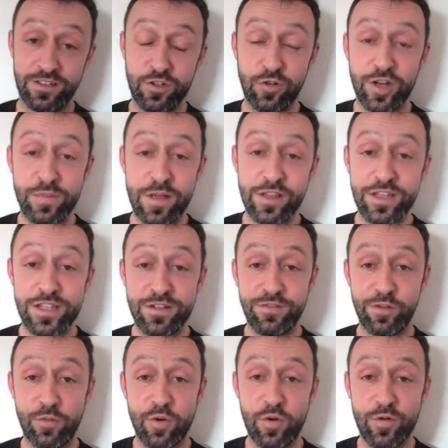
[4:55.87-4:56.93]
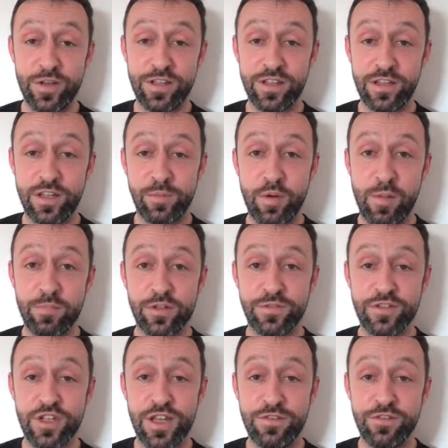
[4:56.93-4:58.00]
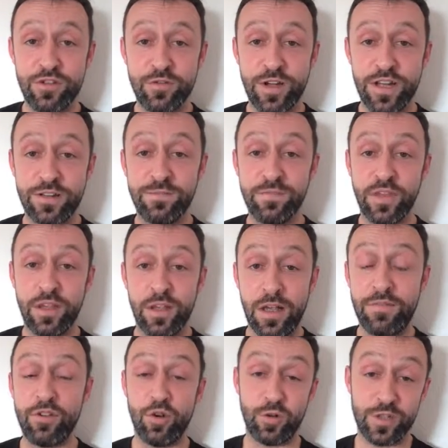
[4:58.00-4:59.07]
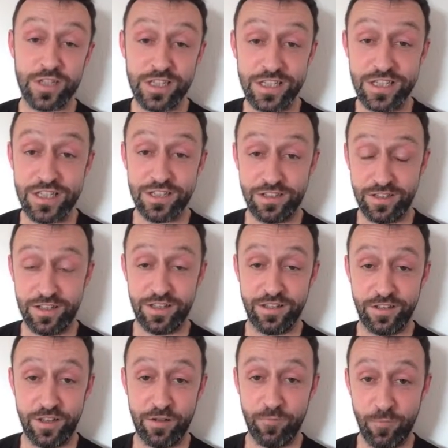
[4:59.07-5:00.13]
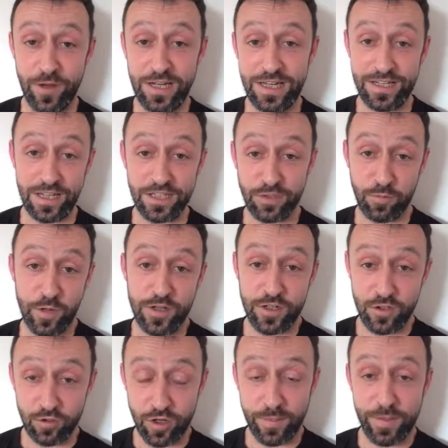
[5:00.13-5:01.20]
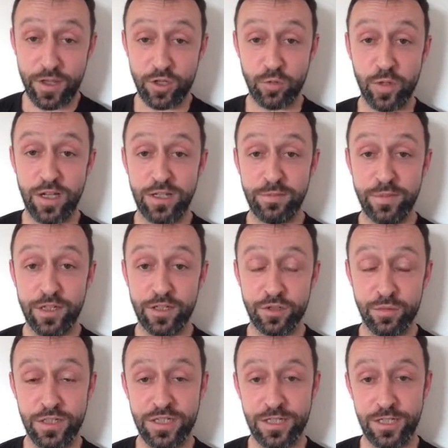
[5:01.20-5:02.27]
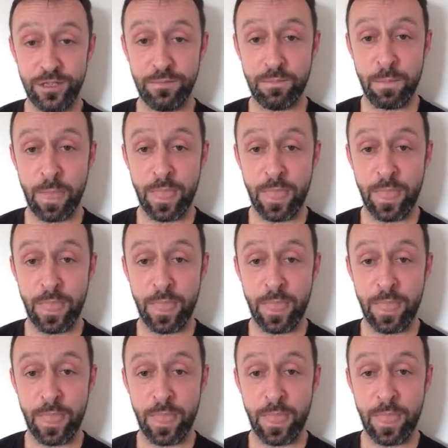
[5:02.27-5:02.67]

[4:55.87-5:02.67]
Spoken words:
Talking about the Civil War and the problems of Stephen's reign, of course, this is a really nice one to talk about as well, because we see